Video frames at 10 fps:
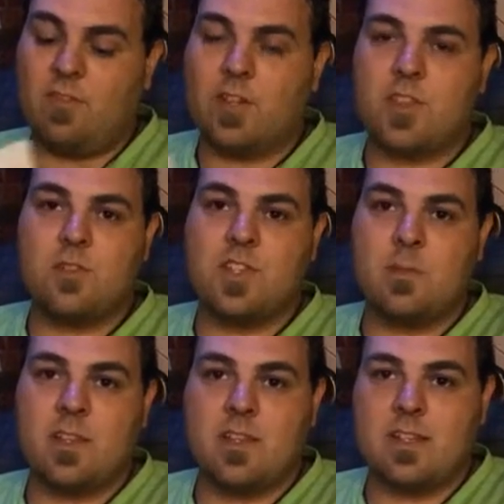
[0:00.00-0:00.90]
looked through
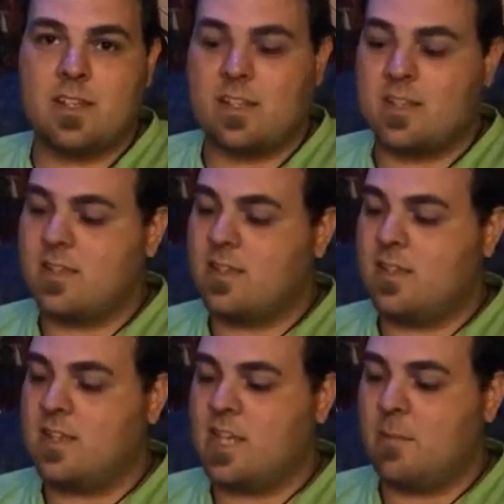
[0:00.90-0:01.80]
some of this, and
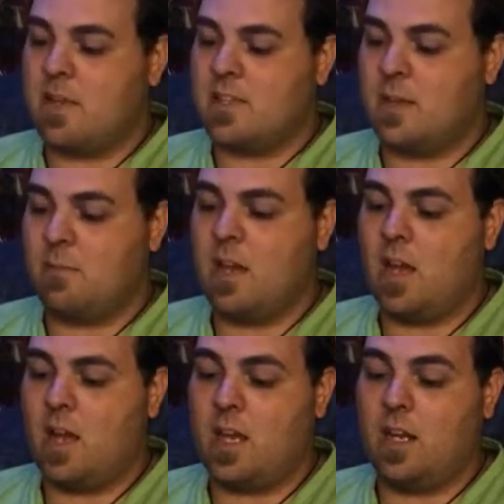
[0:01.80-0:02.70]
it's a step-by-step
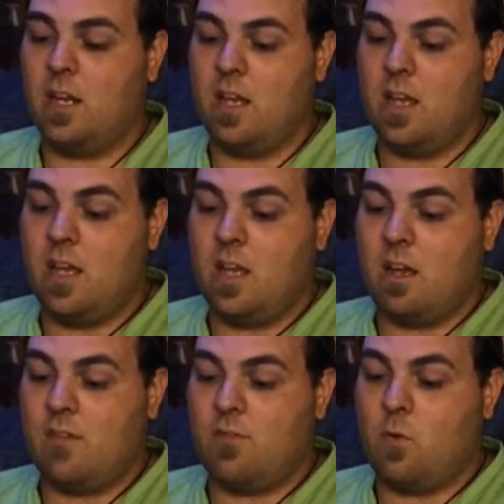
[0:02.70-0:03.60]
guide
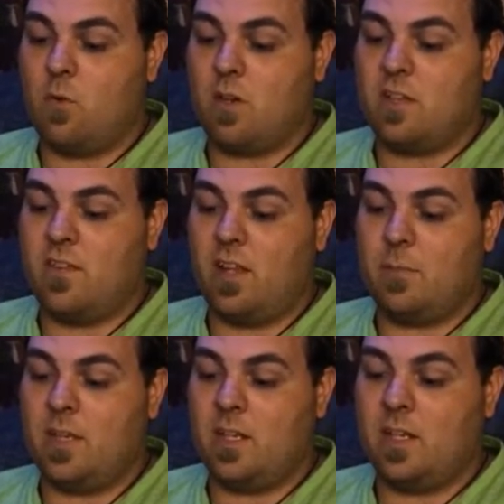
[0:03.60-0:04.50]
for
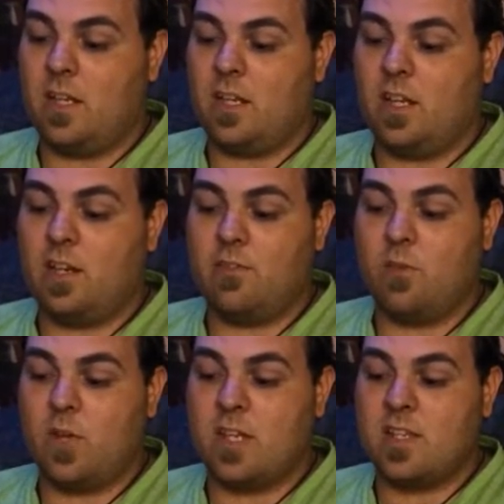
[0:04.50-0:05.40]
developing
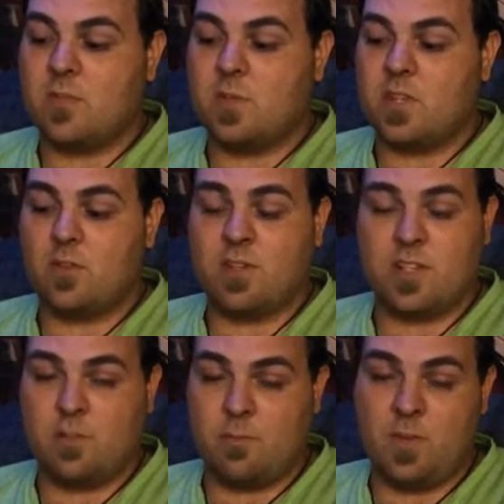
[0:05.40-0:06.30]
clairvoyance with
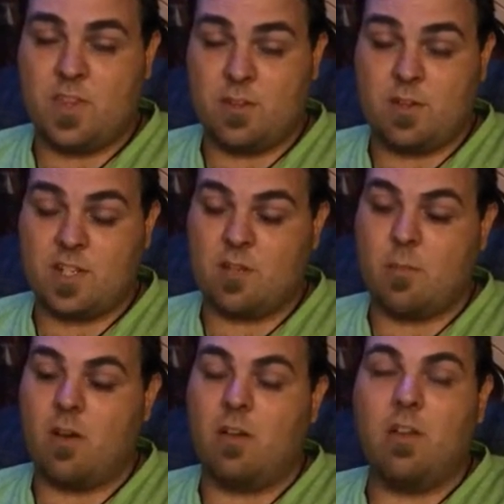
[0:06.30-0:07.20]
the
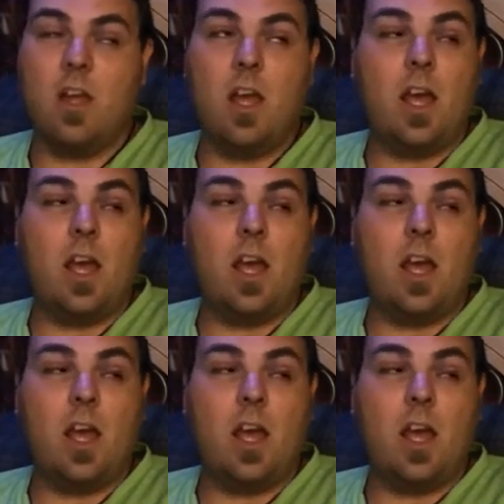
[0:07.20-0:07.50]
crystal ball.